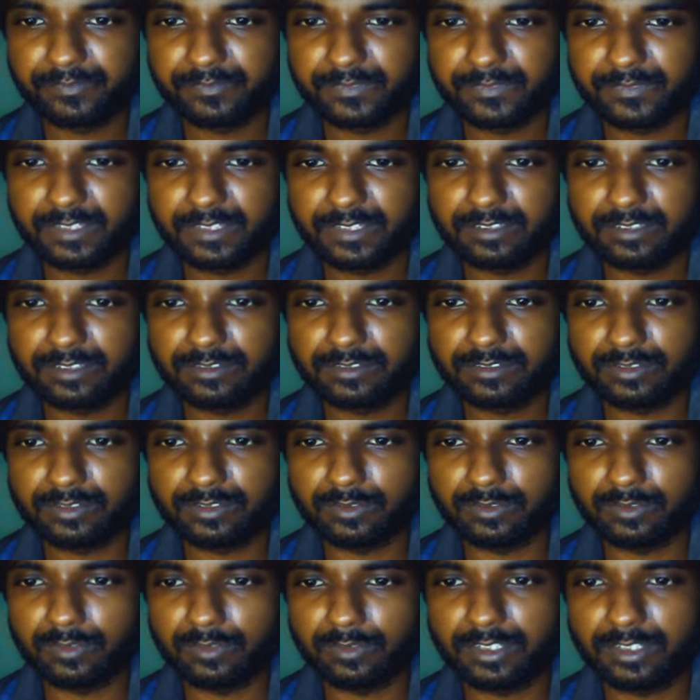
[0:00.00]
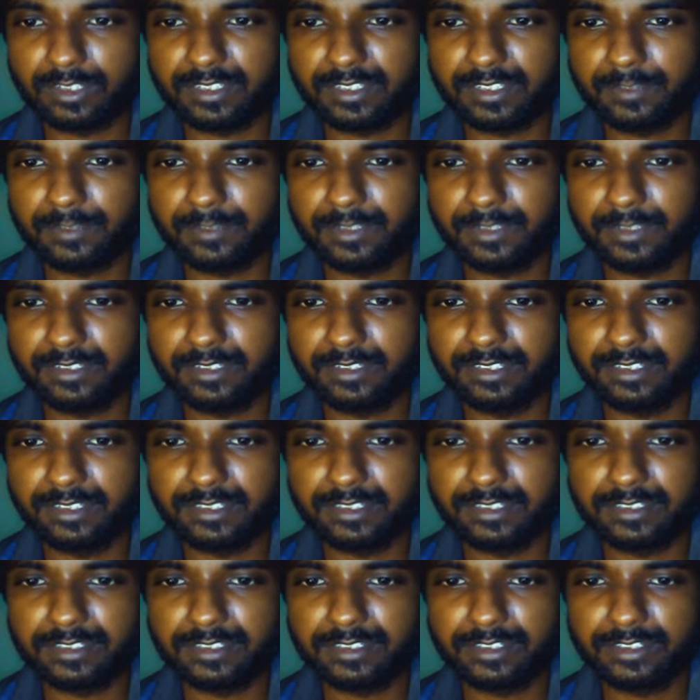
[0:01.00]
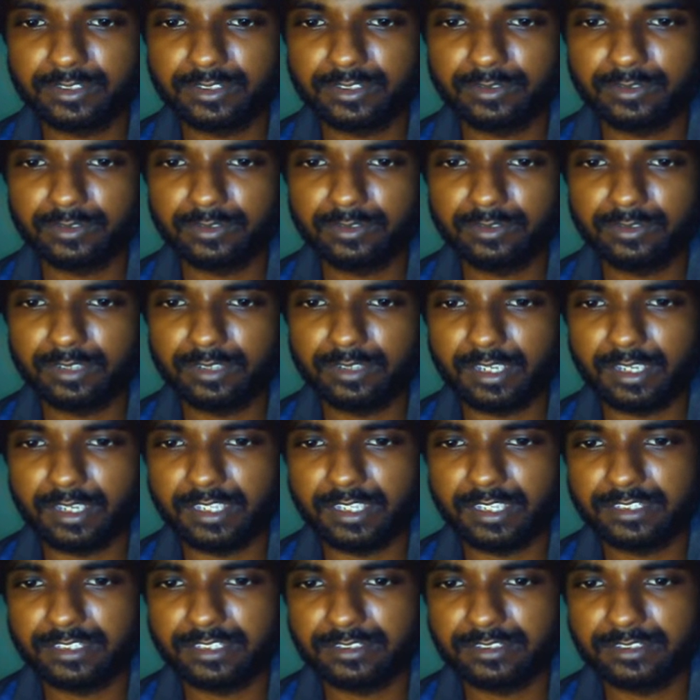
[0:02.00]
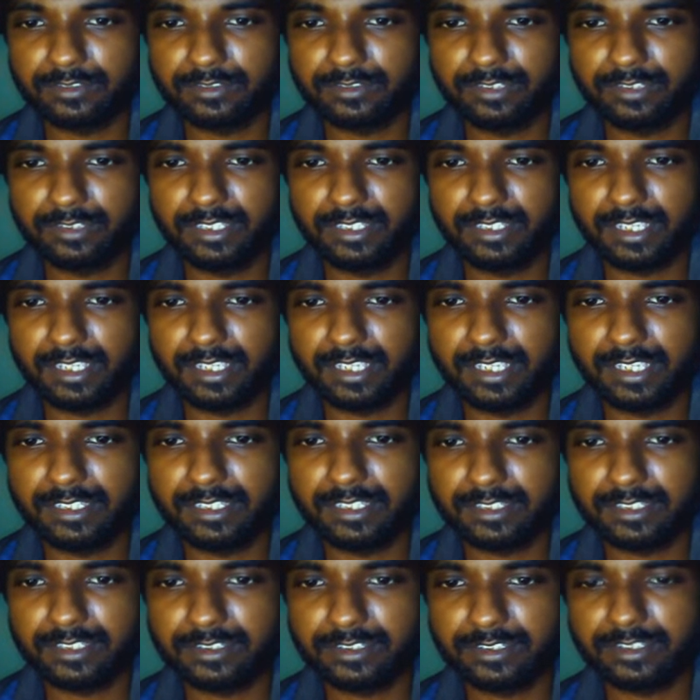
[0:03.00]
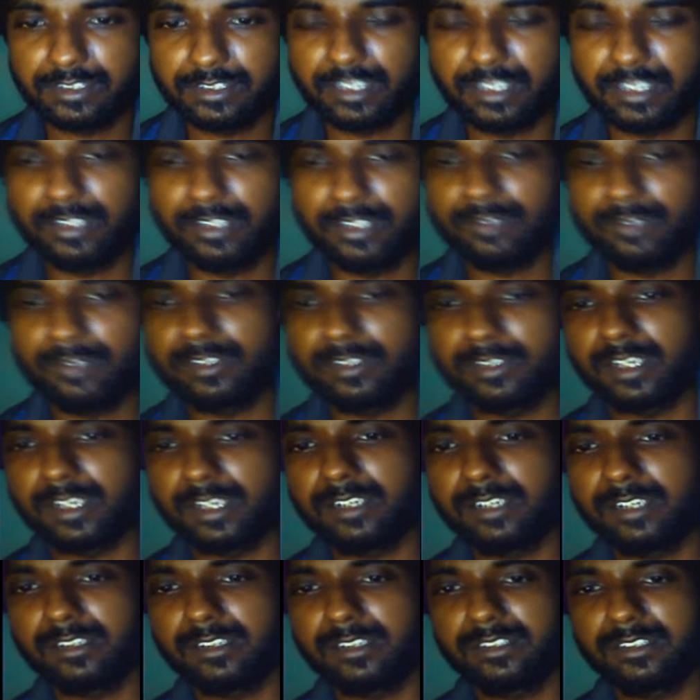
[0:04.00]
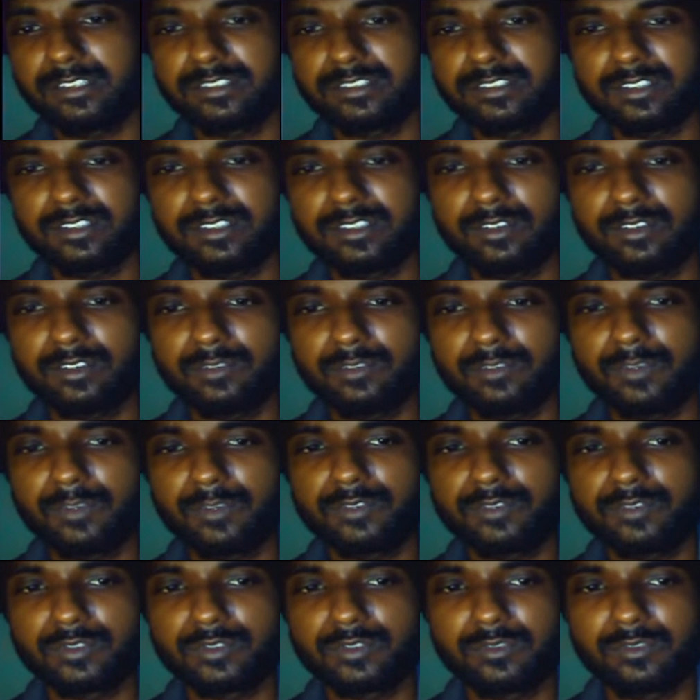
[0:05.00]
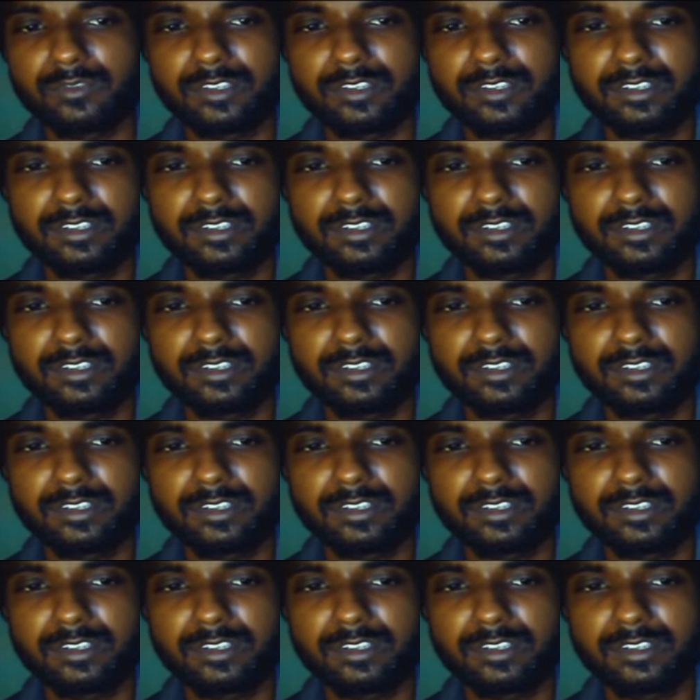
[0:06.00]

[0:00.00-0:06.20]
So what's happened, it doesn't show. Actually I'll just tell you that it's a on mouse over.